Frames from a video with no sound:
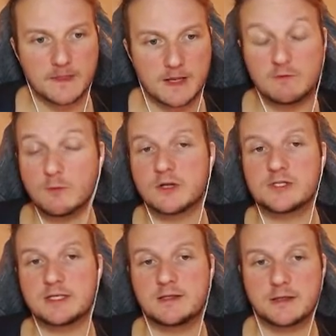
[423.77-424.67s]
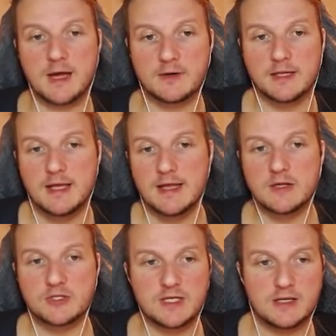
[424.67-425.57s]
If you want to check this out,
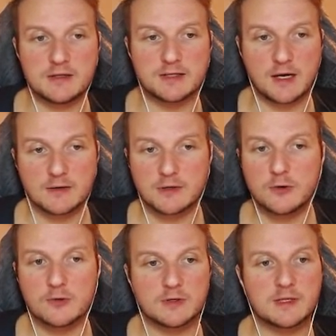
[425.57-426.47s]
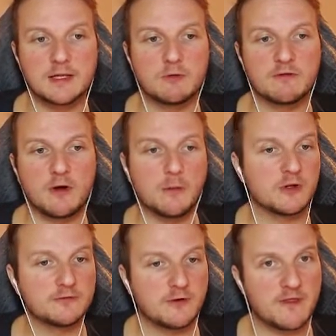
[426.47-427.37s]
she starts currently with
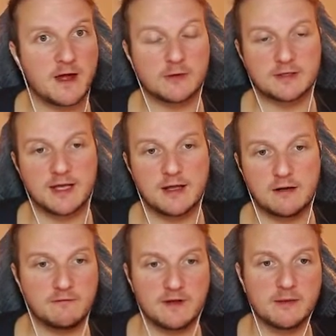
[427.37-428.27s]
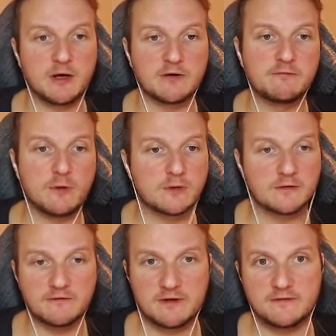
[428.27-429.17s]
almost 4000 health and about
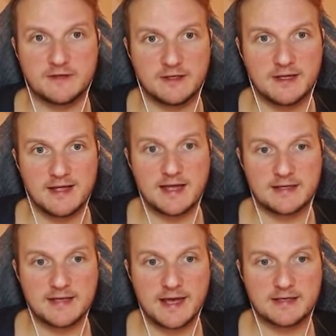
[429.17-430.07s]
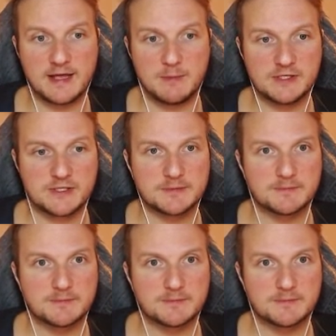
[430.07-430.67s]
450 attack damage